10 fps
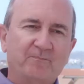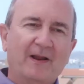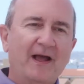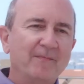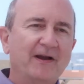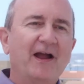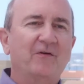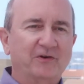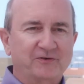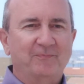But I'm an
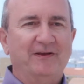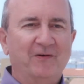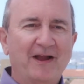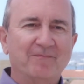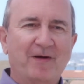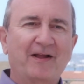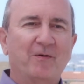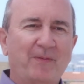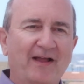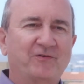Irishman, right?
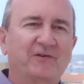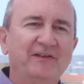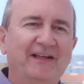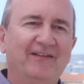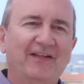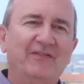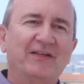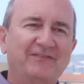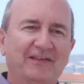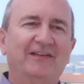Michael Patrick Neal, and
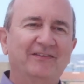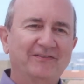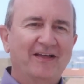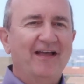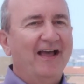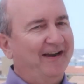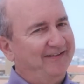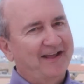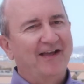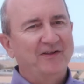this is an
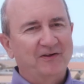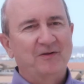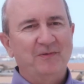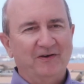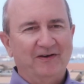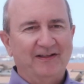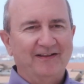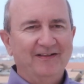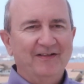Italian community.